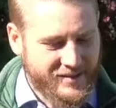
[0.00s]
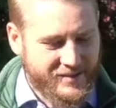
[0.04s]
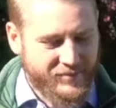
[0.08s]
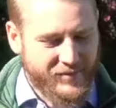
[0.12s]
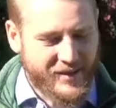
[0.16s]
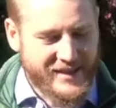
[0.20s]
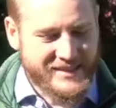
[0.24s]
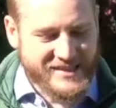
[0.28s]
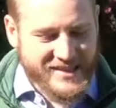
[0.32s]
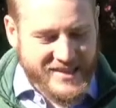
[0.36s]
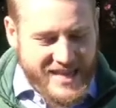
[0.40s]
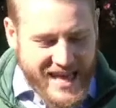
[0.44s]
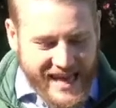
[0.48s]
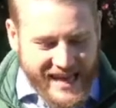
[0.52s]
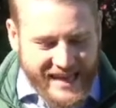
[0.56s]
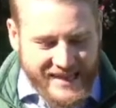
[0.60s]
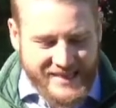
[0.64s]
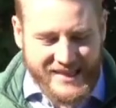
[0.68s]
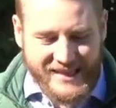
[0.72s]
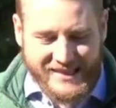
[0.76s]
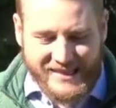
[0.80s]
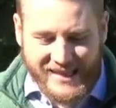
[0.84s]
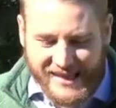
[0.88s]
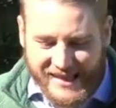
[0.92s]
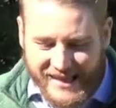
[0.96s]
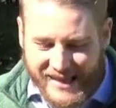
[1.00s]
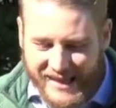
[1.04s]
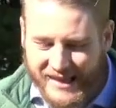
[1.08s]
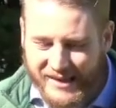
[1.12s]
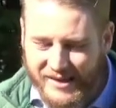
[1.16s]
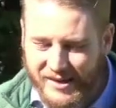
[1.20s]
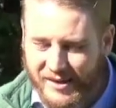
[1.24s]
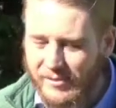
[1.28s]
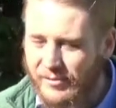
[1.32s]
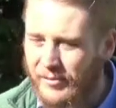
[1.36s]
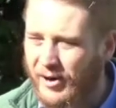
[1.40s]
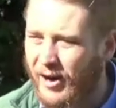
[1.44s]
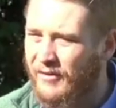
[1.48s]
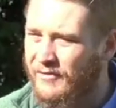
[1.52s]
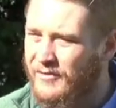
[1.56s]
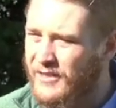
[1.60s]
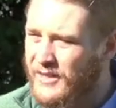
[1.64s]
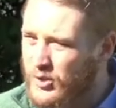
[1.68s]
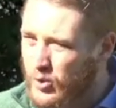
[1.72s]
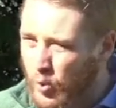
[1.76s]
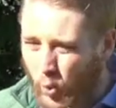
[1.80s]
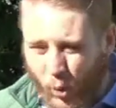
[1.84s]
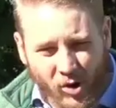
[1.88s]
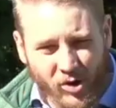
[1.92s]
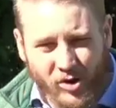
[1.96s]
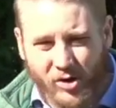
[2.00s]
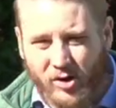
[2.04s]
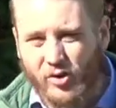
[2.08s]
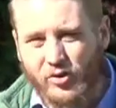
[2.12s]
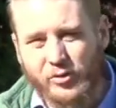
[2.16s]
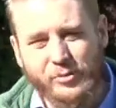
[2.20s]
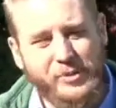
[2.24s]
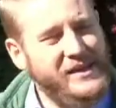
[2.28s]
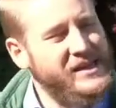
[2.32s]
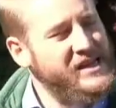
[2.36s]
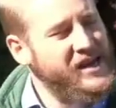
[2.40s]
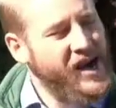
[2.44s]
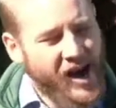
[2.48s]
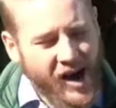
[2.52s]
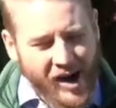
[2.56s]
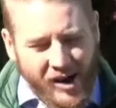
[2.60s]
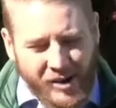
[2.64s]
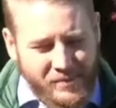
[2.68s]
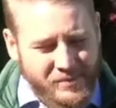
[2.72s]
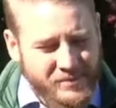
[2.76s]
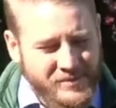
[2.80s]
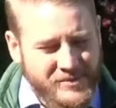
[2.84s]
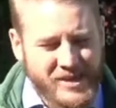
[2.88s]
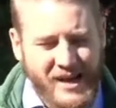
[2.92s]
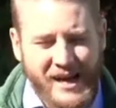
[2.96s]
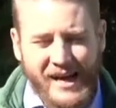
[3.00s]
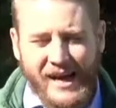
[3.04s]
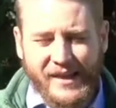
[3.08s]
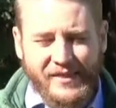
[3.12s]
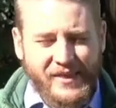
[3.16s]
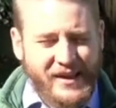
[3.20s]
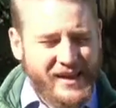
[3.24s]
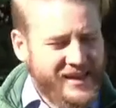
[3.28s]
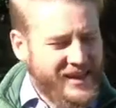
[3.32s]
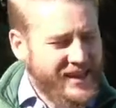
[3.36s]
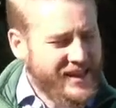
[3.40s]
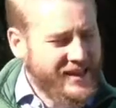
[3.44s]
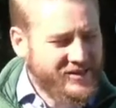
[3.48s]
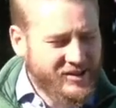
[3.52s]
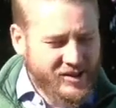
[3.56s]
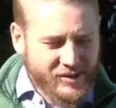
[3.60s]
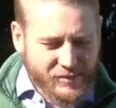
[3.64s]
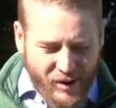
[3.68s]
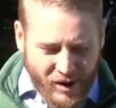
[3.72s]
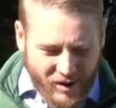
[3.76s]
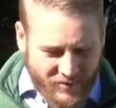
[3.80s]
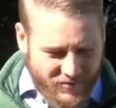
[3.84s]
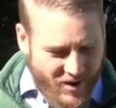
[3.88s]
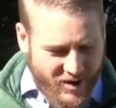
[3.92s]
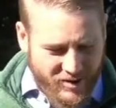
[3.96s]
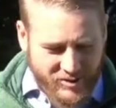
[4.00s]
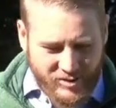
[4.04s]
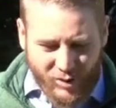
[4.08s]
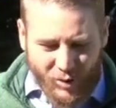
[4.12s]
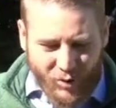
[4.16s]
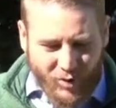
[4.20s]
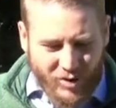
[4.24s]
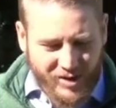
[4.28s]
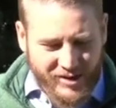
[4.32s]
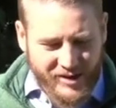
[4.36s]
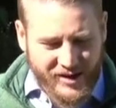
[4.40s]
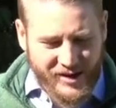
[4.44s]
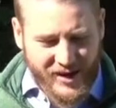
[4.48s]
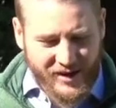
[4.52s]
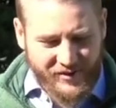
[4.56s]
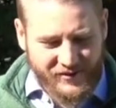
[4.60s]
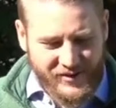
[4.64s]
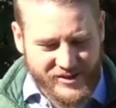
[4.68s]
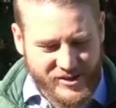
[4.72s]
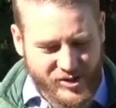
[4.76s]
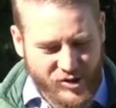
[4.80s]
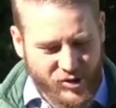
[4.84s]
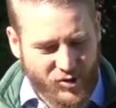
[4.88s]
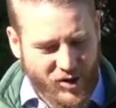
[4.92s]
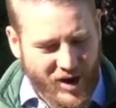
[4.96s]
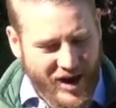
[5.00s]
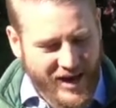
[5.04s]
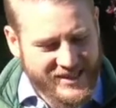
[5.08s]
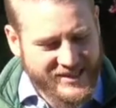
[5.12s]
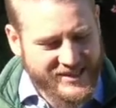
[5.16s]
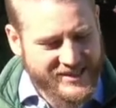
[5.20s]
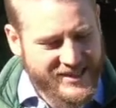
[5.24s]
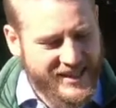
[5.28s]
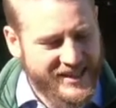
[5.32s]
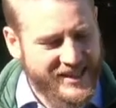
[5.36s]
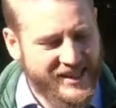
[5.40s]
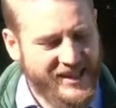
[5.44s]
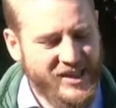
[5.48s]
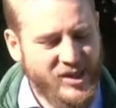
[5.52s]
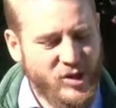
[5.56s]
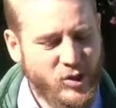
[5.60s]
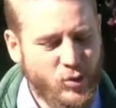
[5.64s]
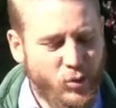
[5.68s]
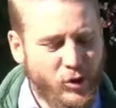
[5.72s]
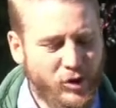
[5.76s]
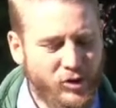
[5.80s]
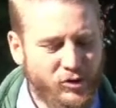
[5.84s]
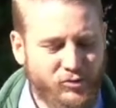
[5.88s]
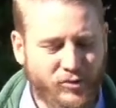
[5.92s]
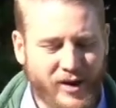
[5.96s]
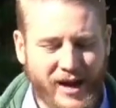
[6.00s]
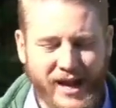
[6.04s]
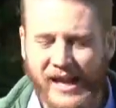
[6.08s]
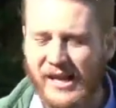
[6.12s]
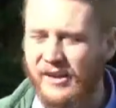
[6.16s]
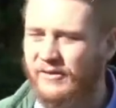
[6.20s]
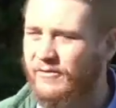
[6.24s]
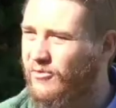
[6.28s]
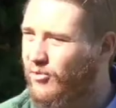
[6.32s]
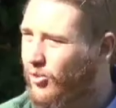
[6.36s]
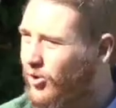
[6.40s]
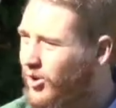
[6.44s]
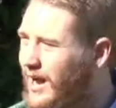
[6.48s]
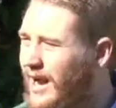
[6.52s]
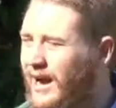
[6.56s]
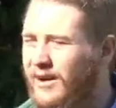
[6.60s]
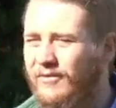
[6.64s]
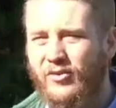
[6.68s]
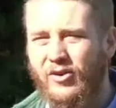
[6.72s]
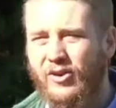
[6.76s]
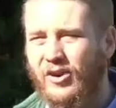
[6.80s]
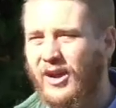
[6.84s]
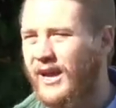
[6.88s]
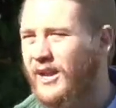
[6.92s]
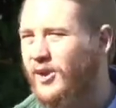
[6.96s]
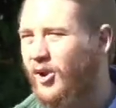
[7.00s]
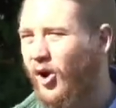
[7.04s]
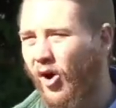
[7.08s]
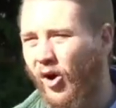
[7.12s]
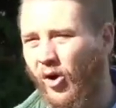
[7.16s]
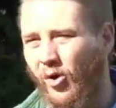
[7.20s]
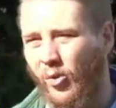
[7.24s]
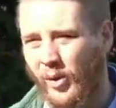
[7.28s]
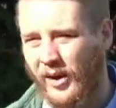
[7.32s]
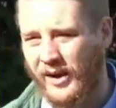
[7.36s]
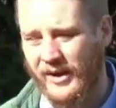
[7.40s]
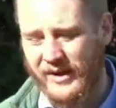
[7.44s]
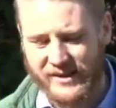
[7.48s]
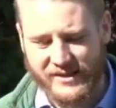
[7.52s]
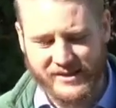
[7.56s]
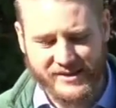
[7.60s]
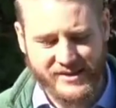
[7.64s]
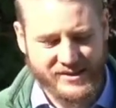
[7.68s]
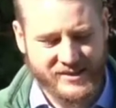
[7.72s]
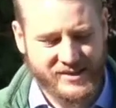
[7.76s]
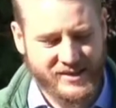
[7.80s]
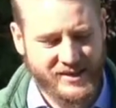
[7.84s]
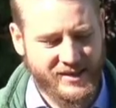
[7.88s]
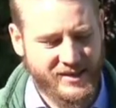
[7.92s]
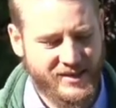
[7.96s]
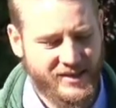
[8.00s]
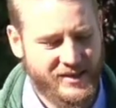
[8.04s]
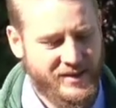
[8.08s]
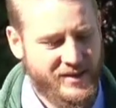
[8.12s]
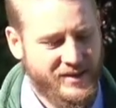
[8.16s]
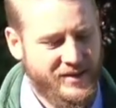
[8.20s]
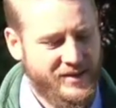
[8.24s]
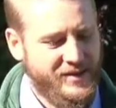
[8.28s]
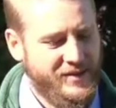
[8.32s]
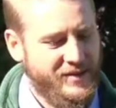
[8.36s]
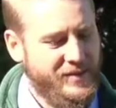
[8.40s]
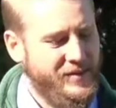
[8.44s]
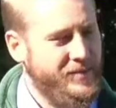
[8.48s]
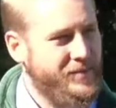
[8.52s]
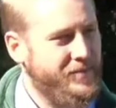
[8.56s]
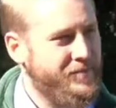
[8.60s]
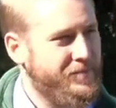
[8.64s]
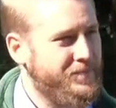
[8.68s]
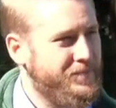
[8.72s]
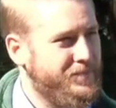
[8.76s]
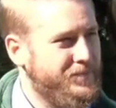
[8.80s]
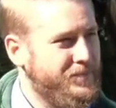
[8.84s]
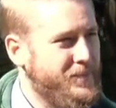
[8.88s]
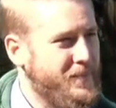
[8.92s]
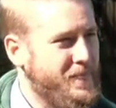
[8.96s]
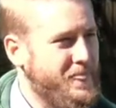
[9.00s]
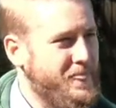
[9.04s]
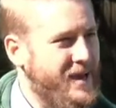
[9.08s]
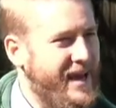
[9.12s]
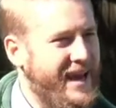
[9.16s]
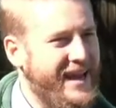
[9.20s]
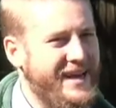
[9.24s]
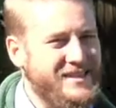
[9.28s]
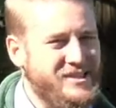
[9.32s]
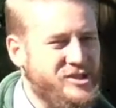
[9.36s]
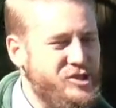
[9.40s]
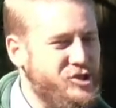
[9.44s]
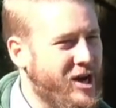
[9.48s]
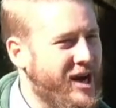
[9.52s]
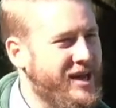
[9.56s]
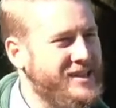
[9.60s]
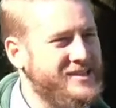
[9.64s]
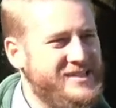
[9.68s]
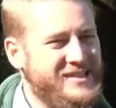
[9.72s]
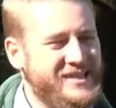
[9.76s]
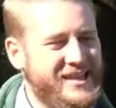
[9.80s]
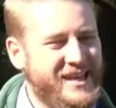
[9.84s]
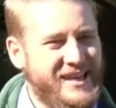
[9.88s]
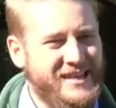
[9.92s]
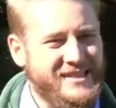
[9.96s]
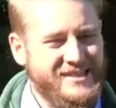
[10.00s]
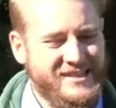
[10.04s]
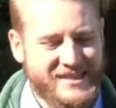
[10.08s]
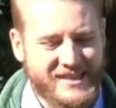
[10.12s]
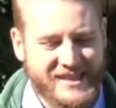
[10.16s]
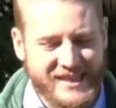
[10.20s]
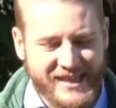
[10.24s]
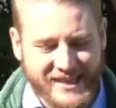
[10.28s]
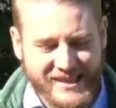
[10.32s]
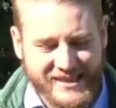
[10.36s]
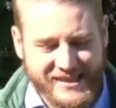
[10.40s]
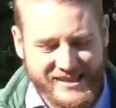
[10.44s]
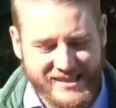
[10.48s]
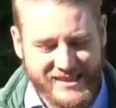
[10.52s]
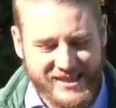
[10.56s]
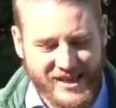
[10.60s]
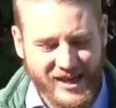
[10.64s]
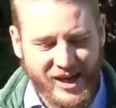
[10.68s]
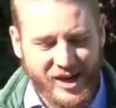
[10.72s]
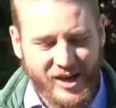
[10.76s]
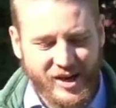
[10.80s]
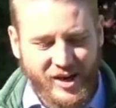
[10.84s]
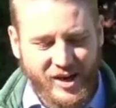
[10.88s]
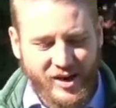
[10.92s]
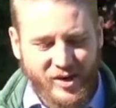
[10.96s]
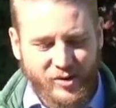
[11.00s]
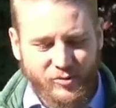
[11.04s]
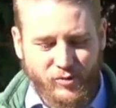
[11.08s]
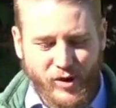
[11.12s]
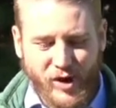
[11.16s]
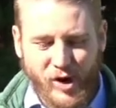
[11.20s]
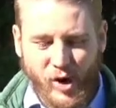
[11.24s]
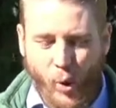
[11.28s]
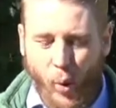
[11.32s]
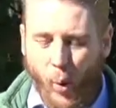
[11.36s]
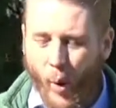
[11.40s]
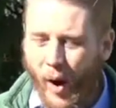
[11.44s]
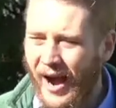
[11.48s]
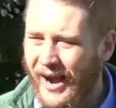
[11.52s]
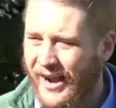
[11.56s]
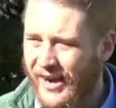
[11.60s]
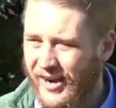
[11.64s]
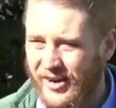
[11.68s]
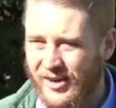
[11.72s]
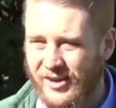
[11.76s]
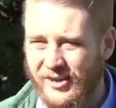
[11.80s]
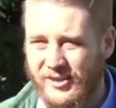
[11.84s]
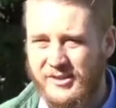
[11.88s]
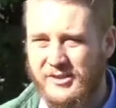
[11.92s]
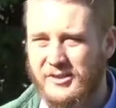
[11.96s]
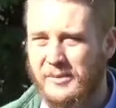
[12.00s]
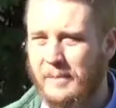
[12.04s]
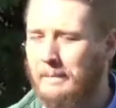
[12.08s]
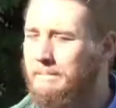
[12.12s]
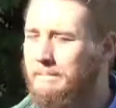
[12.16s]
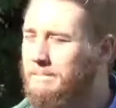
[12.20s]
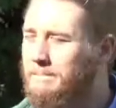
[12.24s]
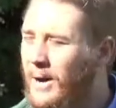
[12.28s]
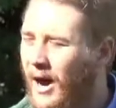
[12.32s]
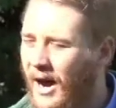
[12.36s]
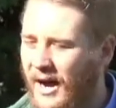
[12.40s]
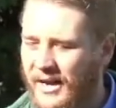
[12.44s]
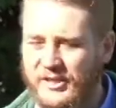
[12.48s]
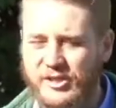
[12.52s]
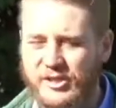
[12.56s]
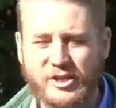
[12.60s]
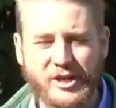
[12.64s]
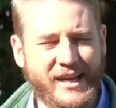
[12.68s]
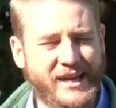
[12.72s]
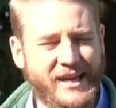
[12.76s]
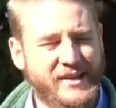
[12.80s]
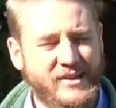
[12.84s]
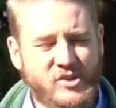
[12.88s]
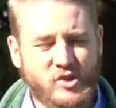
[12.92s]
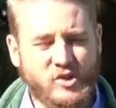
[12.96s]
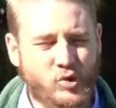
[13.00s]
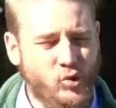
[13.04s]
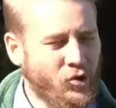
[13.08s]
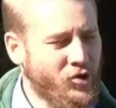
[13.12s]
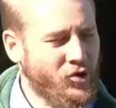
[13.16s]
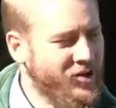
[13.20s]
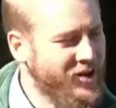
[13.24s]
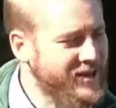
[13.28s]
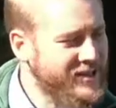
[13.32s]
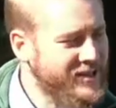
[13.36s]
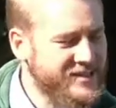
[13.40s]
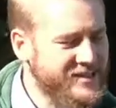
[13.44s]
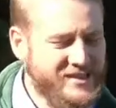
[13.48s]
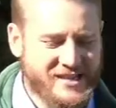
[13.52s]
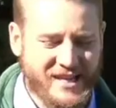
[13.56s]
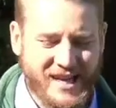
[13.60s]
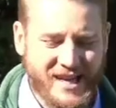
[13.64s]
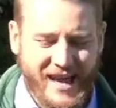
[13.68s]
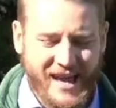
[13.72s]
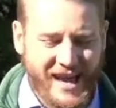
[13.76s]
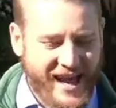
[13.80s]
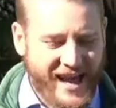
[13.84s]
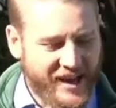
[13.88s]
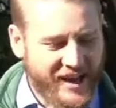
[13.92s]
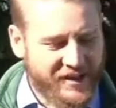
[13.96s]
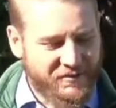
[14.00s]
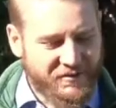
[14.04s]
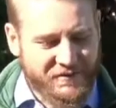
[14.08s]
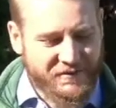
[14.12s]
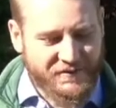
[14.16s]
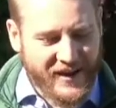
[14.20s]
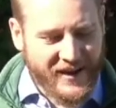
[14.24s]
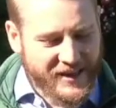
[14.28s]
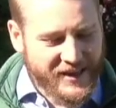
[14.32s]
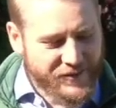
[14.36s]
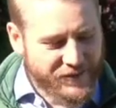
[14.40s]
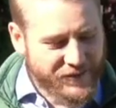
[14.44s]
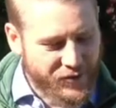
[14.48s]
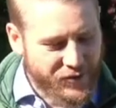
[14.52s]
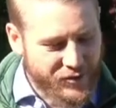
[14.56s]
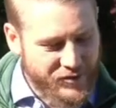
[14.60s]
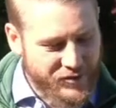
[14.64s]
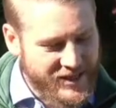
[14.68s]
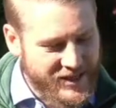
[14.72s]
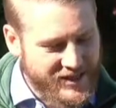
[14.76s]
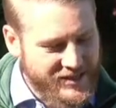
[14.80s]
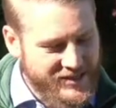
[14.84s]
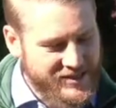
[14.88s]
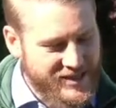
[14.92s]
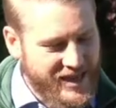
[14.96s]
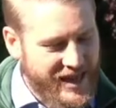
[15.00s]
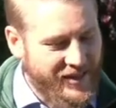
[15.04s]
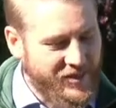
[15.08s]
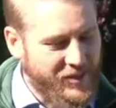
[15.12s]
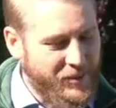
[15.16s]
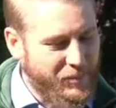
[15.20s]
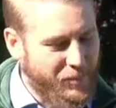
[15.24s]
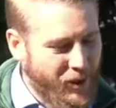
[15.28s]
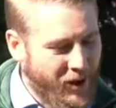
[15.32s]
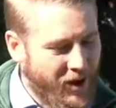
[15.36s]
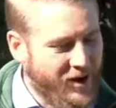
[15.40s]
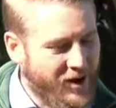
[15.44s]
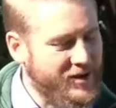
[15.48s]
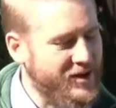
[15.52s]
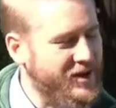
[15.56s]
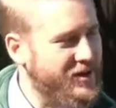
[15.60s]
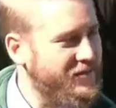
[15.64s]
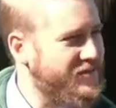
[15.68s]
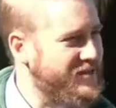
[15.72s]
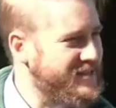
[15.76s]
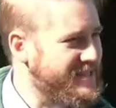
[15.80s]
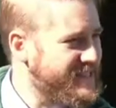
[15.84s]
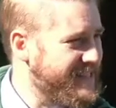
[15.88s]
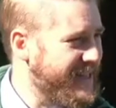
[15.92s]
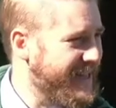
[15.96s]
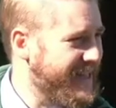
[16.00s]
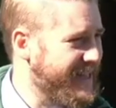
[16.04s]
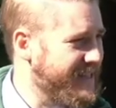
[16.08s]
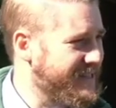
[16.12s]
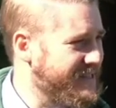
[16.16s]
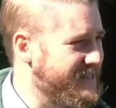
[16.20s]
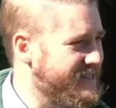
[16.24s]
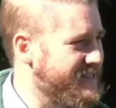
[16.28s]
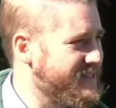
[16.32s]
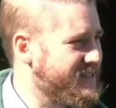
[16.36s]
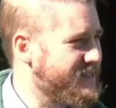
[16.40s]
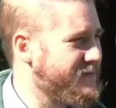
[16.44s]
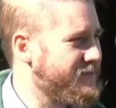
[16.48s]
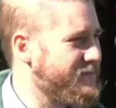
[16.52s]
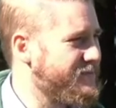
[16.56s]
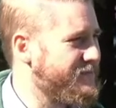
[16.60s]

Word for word: it's then that the kingdom of this world becomes the kingdom of our Lord and of his Christ, and he will reign forever and always. And as John says, this requires much endurance and faithfulness on the part of the saints.